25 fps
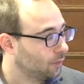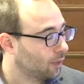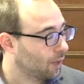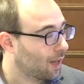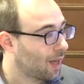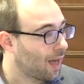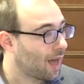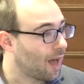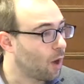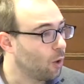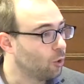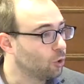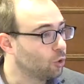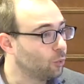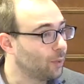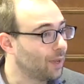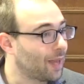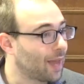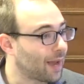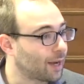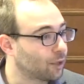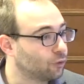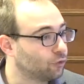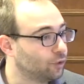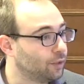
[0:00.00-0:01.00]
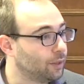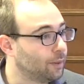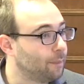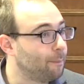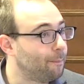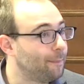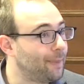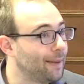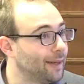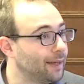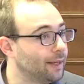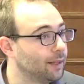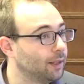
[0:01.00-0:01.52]
How do we actually
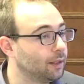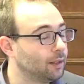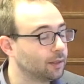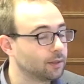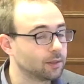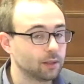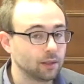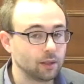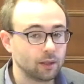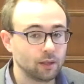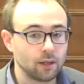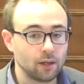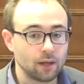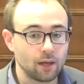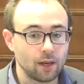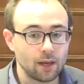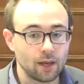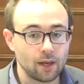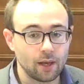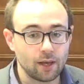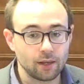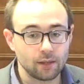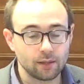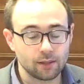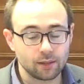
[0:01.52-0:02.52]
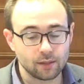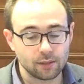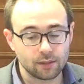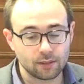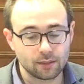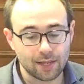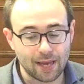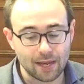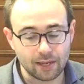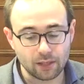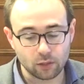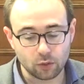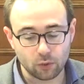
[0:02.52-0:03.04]
build a
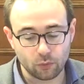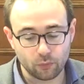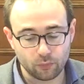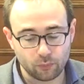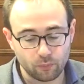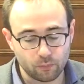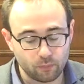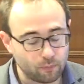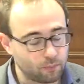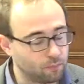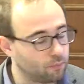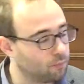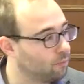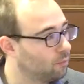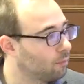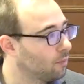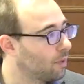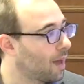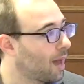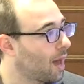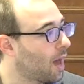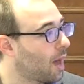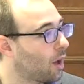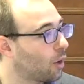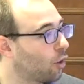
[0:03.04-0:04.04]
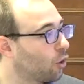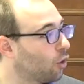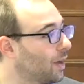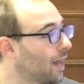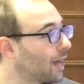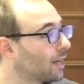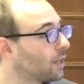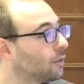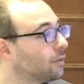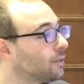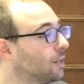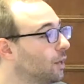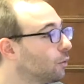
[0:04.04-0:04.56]
sense of
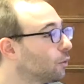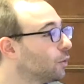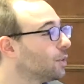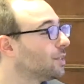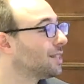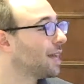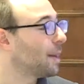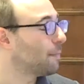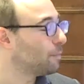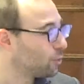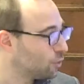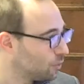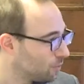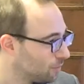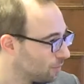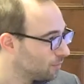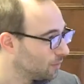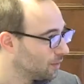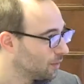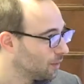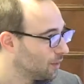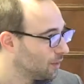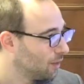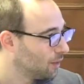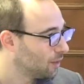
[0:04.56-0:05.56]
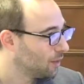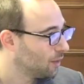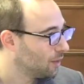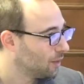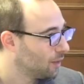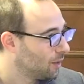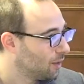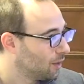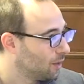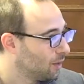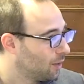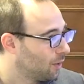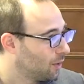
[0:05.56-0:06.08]
collective self-conception
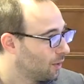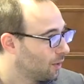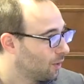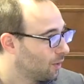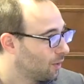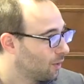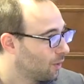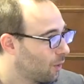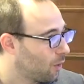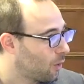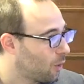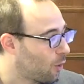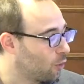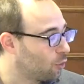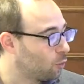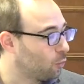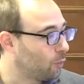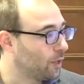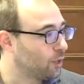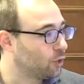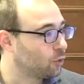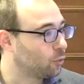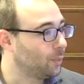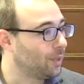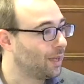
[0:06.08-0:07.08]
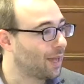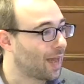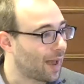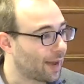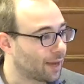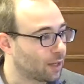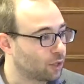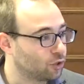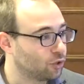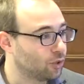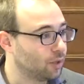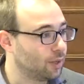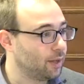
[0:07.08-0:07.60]
on which we
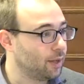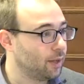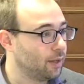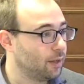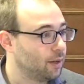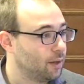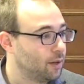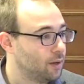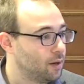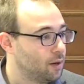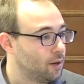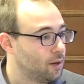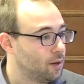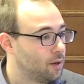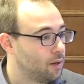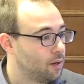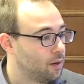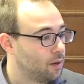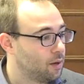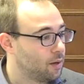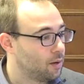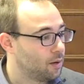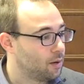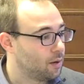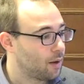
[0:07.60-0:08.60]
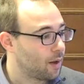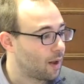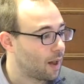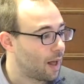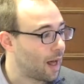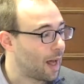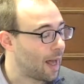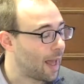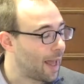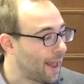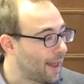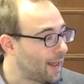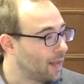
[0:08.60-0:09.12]
actually
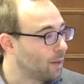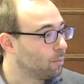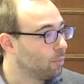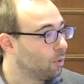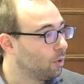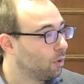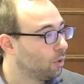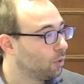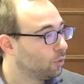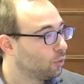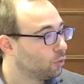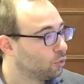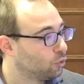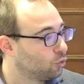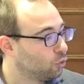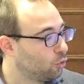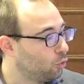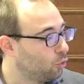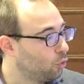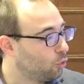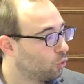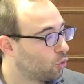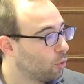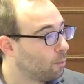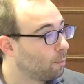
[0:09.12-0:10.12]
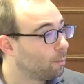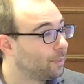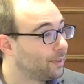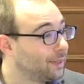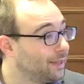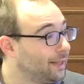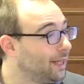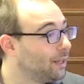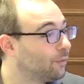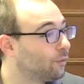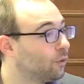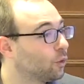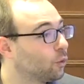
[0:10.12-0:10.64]
are able to
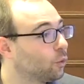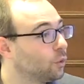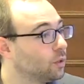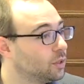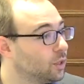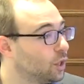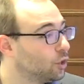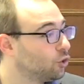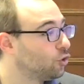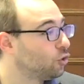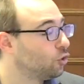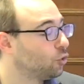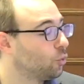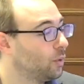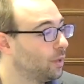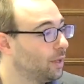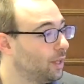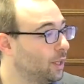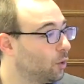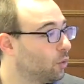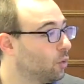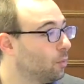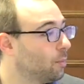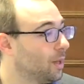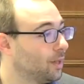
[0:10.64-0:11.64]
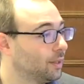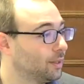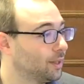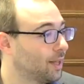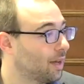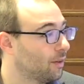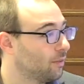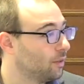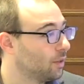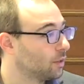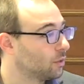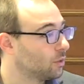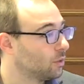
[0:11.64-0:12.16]
complete the transition to an equal
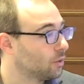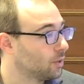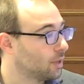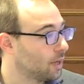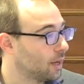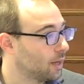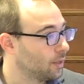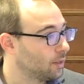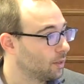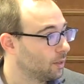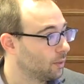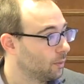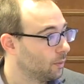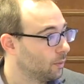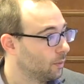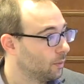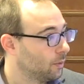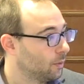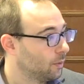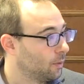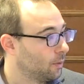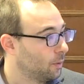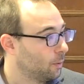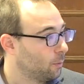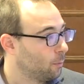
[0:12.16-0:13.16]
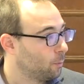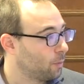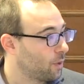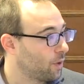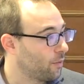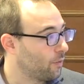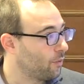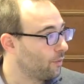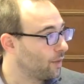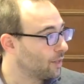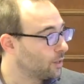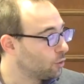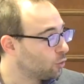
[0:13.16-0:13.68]
multi-ethnic society? And I
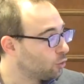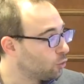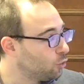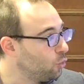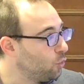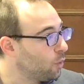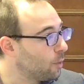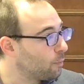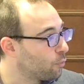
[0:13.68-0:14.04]
think there's two